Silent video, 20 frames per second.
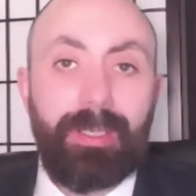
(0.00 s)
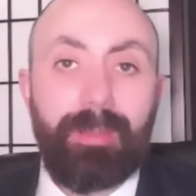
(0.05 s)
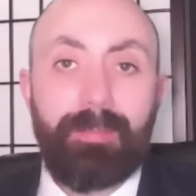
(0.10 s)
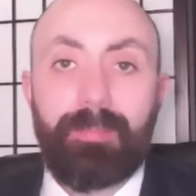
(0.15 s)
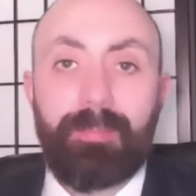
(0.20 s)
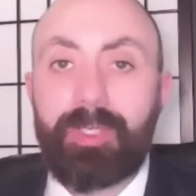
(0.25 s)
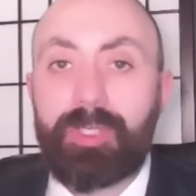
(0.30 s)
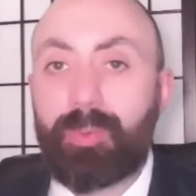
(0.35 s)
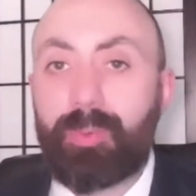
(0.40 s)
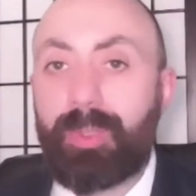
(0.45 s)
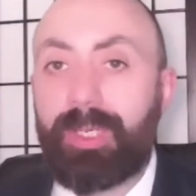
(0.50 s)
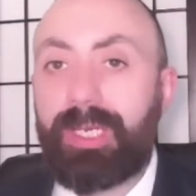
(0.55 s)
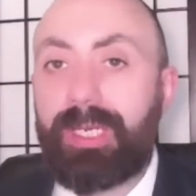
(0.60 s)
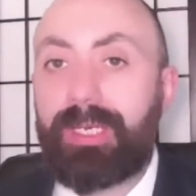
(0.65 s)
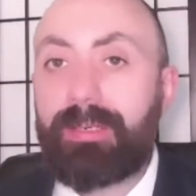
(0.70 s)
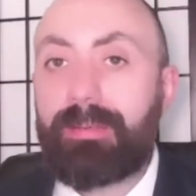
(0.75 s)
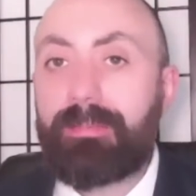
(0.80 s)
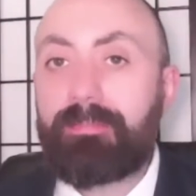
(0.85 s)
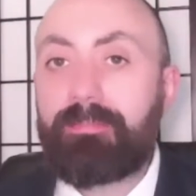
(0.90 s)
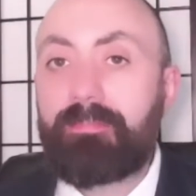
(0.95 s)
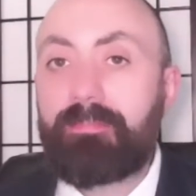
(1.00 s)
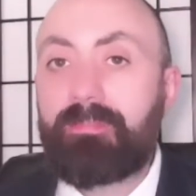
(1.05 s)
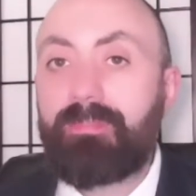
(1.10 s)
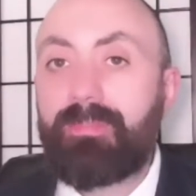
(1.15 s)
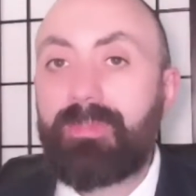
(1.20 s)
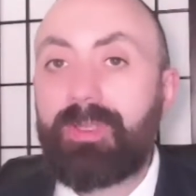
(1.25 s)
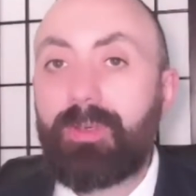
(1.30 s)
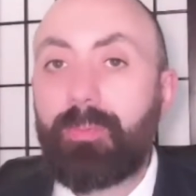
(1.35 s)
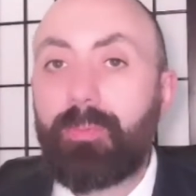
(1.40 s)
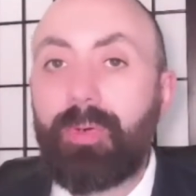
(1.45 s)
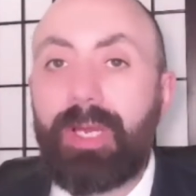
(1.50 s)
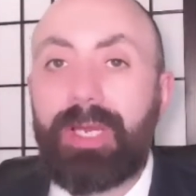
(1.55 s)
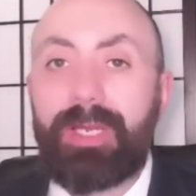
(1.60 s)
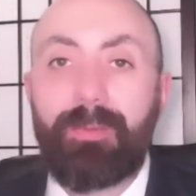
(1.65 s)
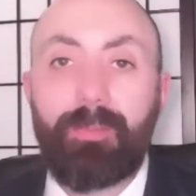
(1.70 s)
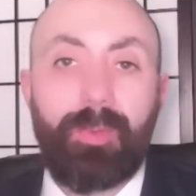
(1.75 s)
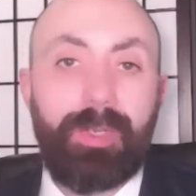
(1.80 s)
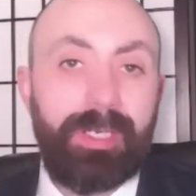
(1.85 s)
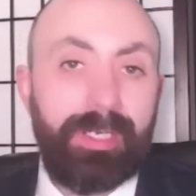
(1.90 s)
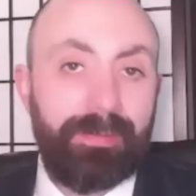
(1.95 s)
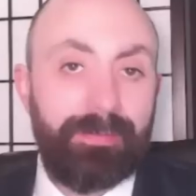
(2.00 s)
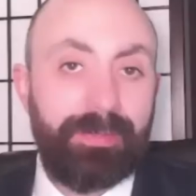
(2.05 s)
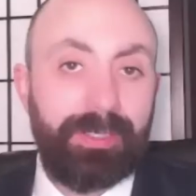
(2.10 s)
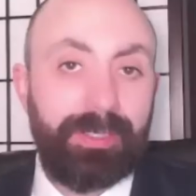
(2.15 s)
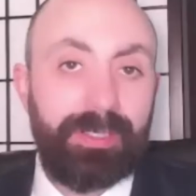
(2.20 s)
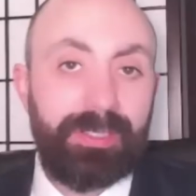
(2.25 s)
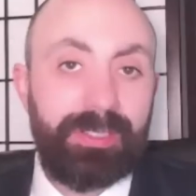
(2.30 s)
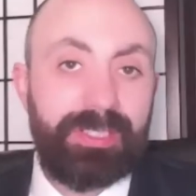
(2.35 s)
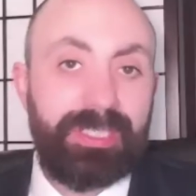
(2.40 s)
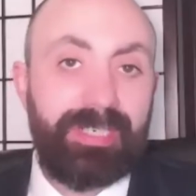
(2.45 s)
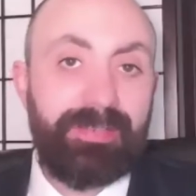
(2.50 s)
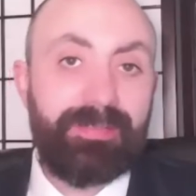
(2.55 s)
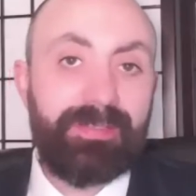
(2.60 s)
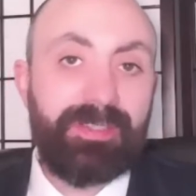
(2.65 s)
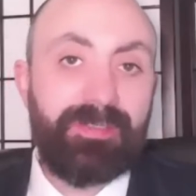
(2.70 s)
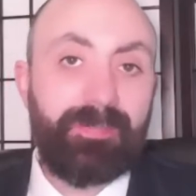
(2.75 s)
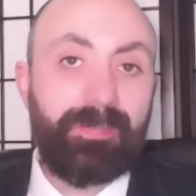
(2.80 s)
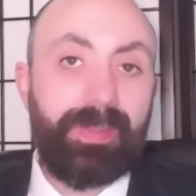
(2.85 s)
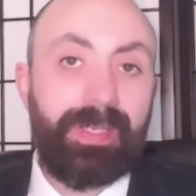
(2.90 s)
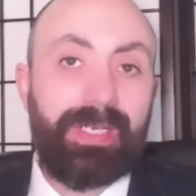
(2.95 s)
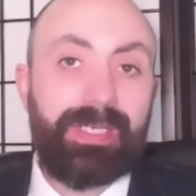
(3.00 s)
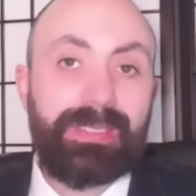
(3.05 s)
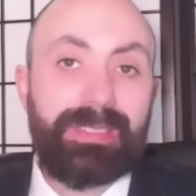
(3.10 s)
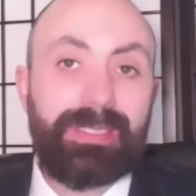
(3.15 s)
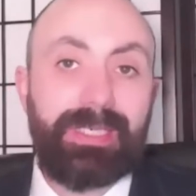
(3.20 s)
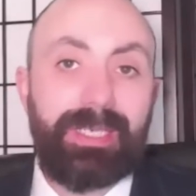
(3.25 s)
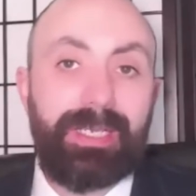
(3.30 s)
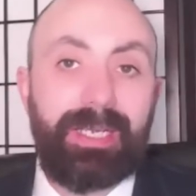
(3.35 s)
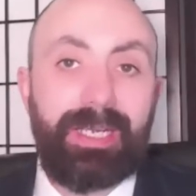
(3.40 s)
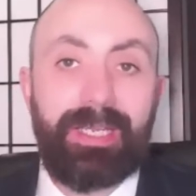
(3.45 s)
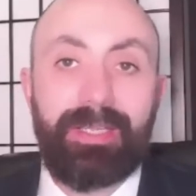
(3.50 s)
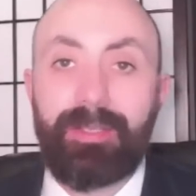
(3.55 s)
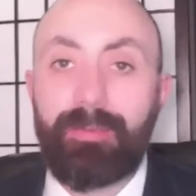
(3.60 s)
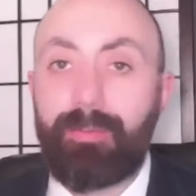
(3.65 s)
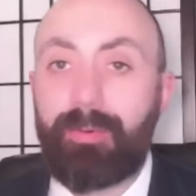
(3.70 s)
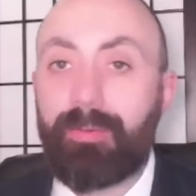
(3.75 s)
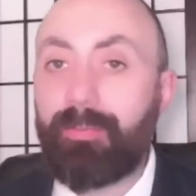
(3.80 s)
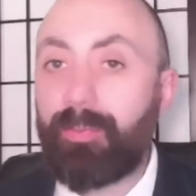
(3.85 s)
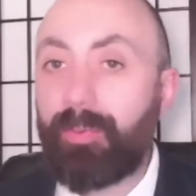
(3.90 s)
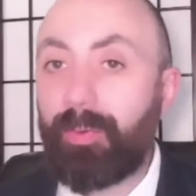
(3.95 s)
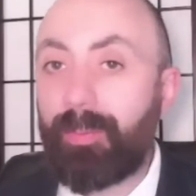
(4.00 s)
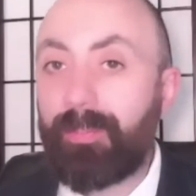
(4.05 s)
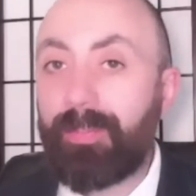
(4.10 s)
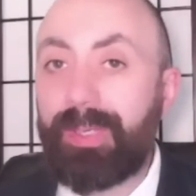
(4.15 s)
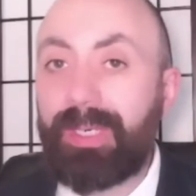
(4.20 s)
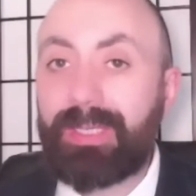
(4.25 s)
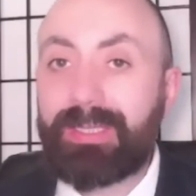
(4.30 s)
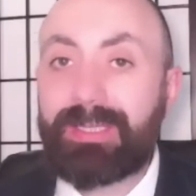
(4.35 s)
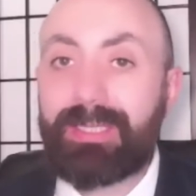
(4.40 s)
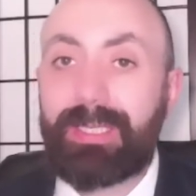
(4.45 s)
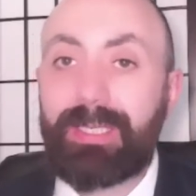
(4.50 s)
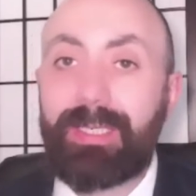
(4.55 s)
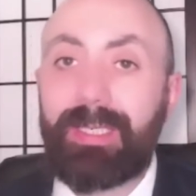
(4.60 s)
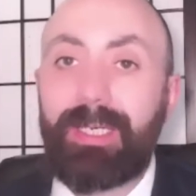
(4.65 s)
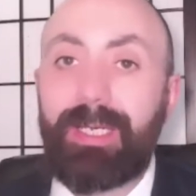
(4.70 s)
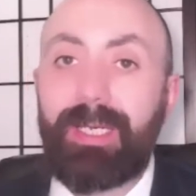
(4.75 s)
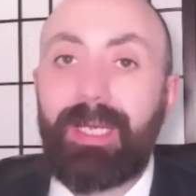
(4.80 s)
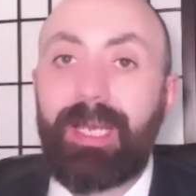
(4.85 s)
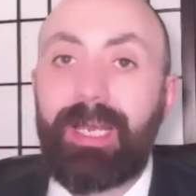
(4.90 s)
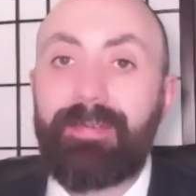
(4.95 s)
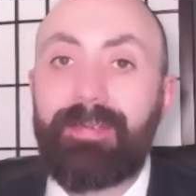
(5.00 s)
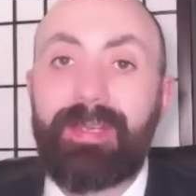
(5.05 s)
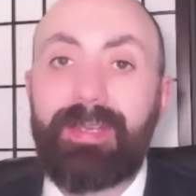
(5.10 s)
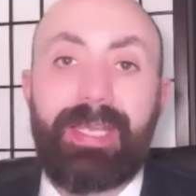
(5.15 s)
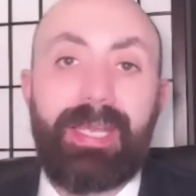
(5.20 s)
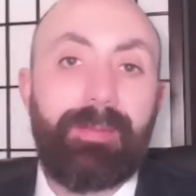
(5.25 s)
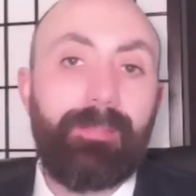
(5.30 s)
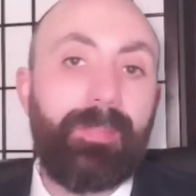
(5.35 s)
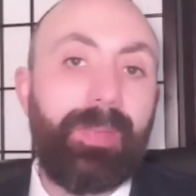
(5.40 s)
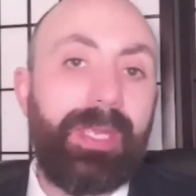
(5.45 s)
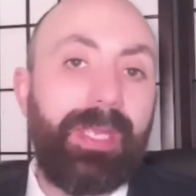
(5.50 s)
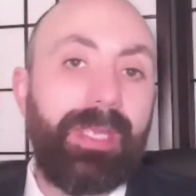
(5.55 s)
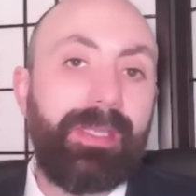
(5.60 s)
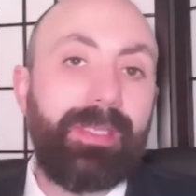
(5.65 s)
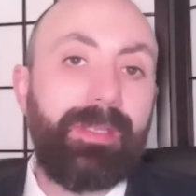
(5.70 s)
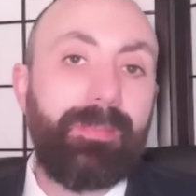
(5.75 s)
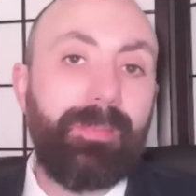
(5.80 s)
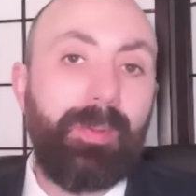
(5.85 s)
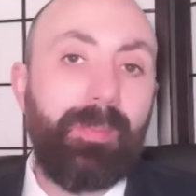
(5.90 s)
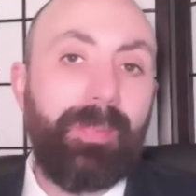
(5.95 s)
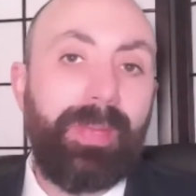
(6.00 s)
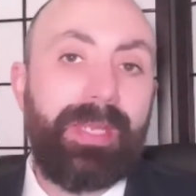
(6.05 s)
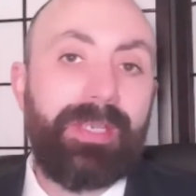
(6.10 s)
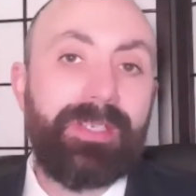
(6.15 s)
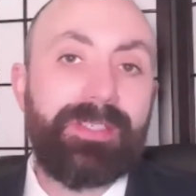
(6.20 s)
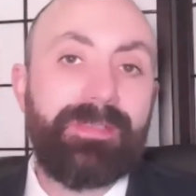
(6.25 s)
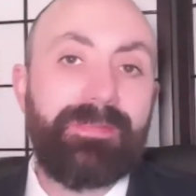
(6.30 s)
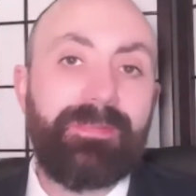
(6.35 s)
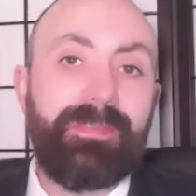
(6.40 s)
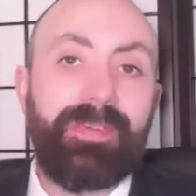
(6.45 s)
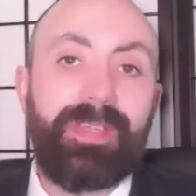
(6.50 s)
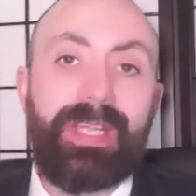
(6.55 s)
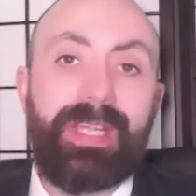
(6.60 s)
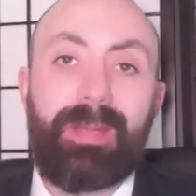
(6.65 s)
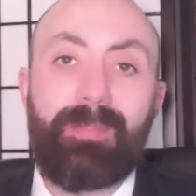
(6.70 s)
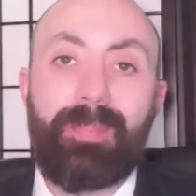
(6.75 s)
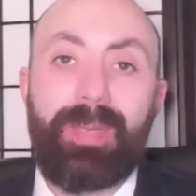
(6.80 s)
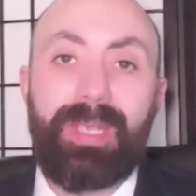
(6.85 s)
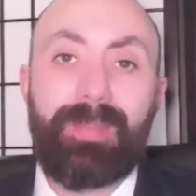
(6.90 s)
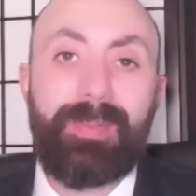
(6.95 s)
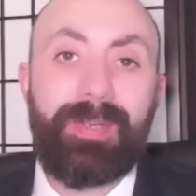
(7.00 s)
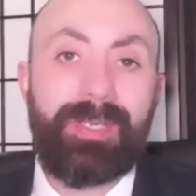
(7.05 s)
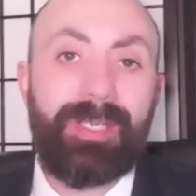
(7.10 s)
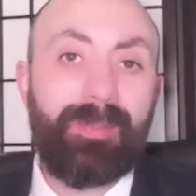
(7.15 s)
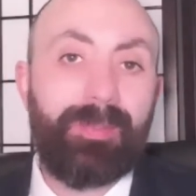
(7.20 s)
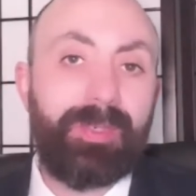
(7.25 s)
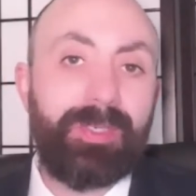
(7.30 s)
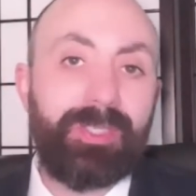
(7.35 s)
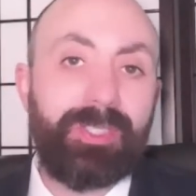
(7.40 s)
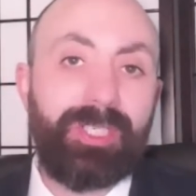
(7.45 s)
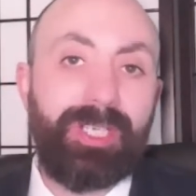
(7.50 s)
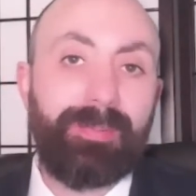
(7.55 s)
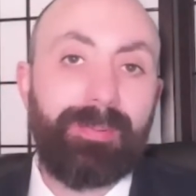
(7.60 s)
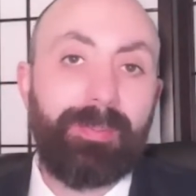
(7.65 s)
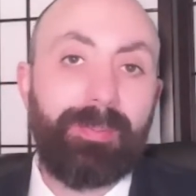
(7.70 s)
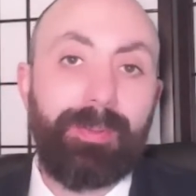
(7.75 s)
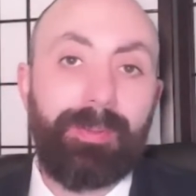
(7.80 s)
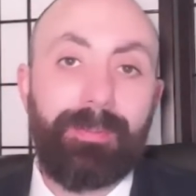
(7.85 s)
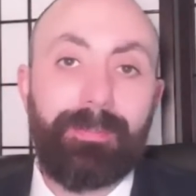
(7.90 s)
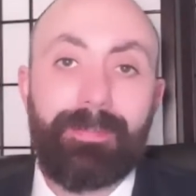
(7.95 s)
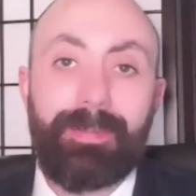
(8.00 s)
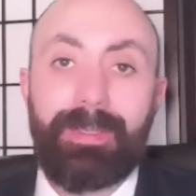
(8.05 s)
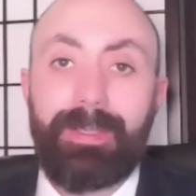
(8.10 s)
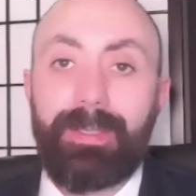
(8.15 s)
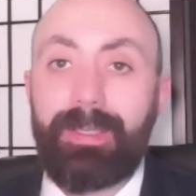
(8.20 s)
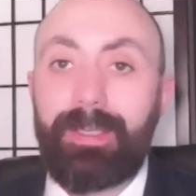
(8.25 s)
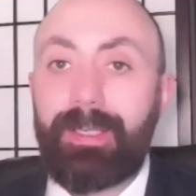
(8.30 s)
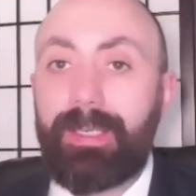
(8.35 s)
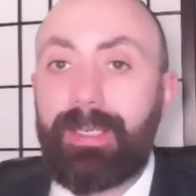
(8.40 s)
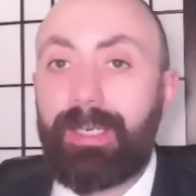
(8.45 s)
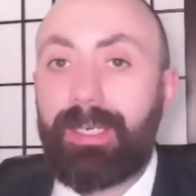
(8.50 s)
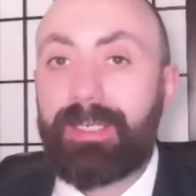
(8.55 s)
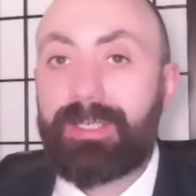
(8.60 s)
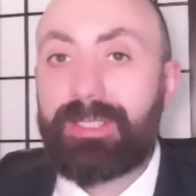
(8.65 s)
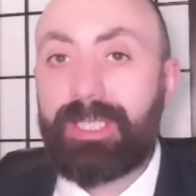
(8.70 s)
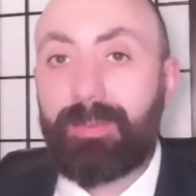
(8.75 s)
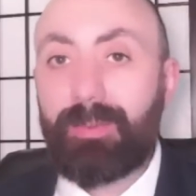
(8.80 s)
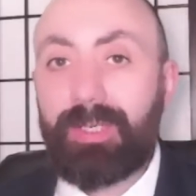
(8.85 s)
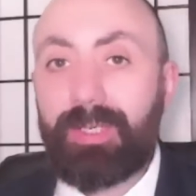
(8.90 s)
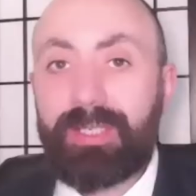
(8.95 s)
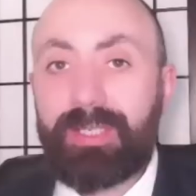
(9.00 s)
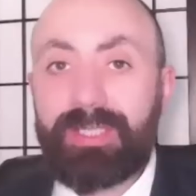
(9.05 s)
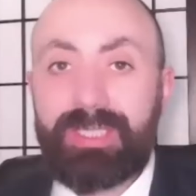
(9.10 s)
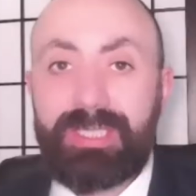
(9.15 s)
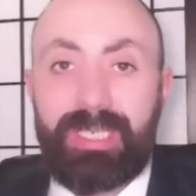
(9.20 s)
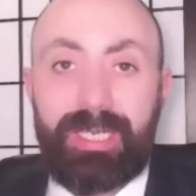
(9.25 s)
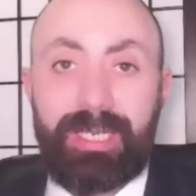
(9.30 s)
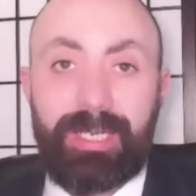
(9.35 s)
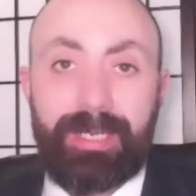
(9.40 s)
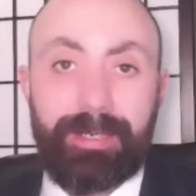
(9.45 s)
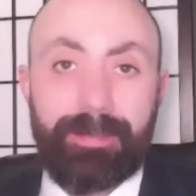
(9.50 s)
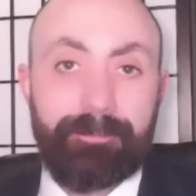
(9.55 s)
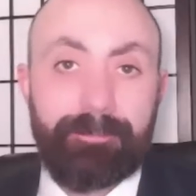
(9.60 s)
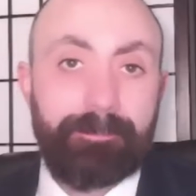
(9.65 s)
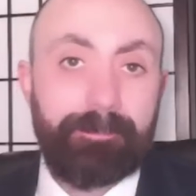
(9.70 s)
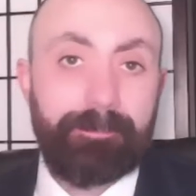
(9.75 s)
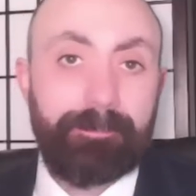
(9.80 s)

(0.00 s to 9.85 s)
between the right wing of the Conservative Party and the Reform Party. I think that the momentum for that may become unstoppable. And so what you're seeing